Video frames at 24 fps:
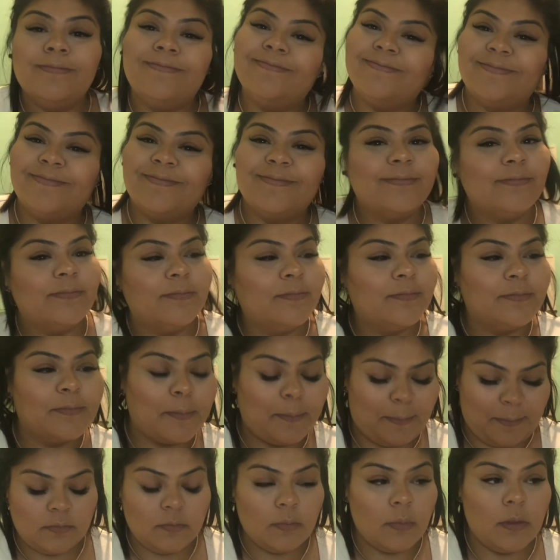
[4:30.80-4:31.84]
Next,
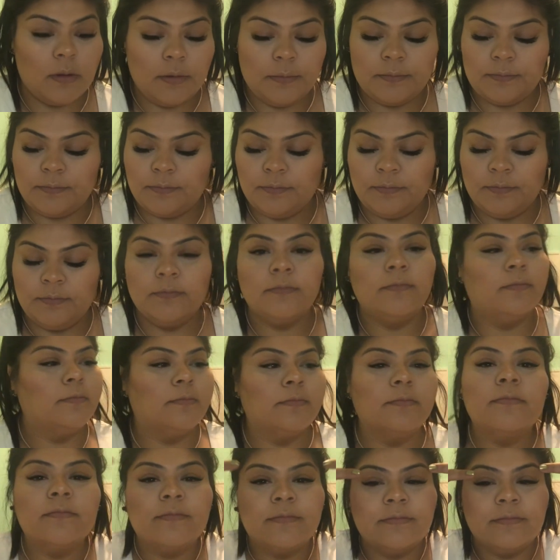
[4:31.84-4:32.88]
onto my
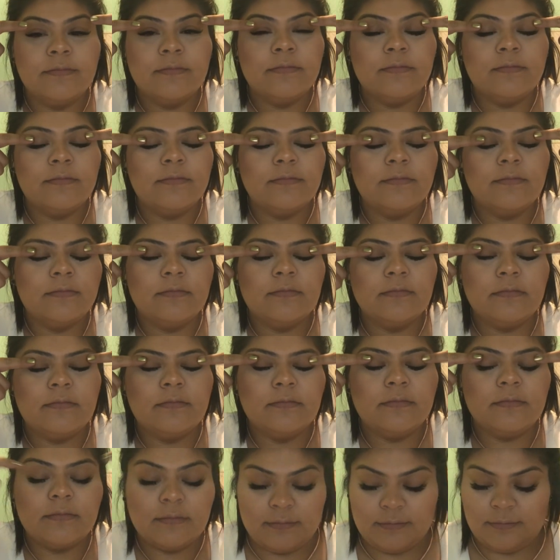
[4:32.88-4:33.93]
eyes.
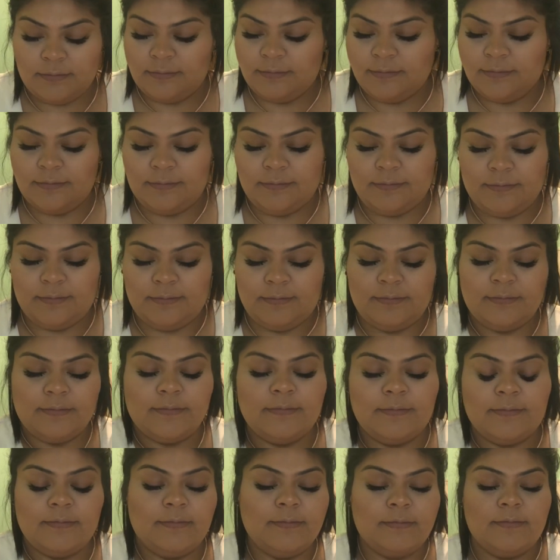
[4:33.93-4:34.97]
To prime them, I